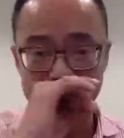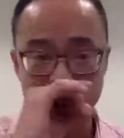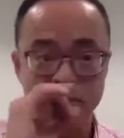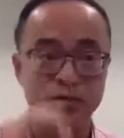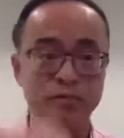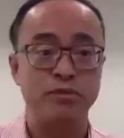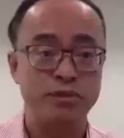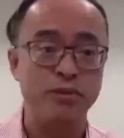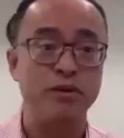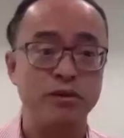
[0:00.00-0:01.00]
You know, if you
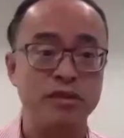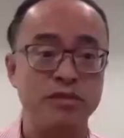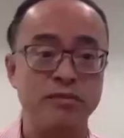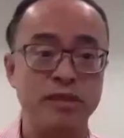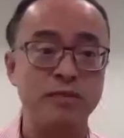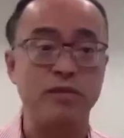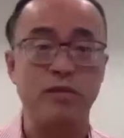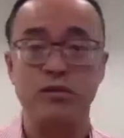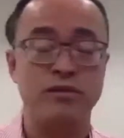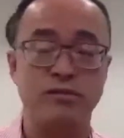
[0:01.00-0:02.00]
spray all these
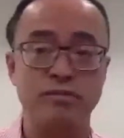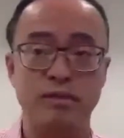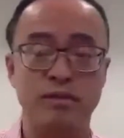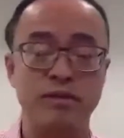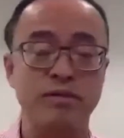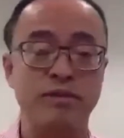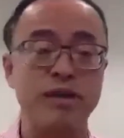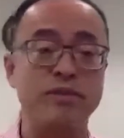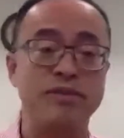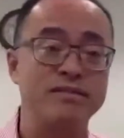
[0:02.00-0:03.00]
chemicals to kill the
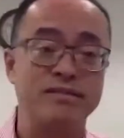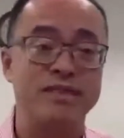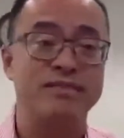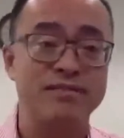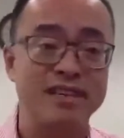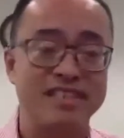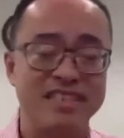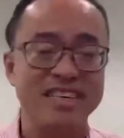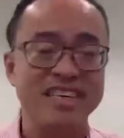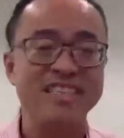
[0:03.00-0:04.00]
virus, you kill,
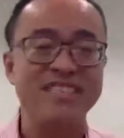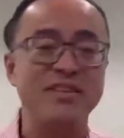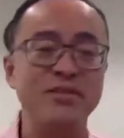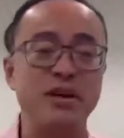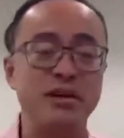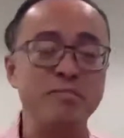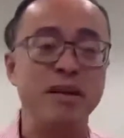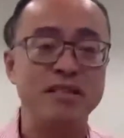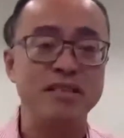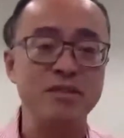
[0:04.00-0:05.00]
you know, you are
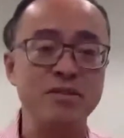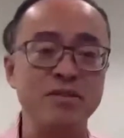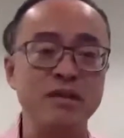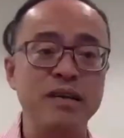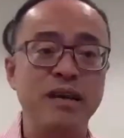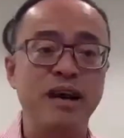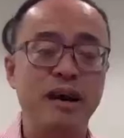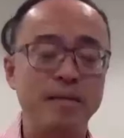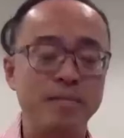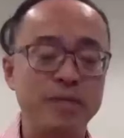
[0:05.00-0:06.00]
impacted too.
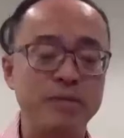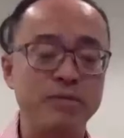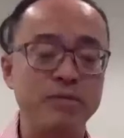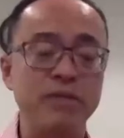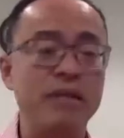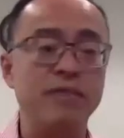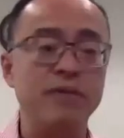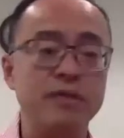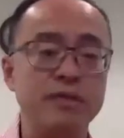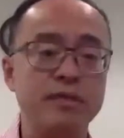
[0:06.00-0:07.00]
It's really not
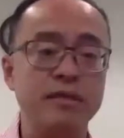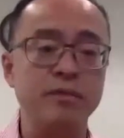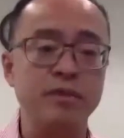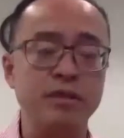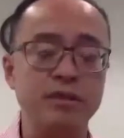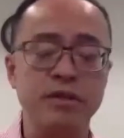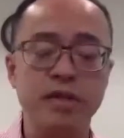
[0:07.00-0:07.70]
very sustainable either.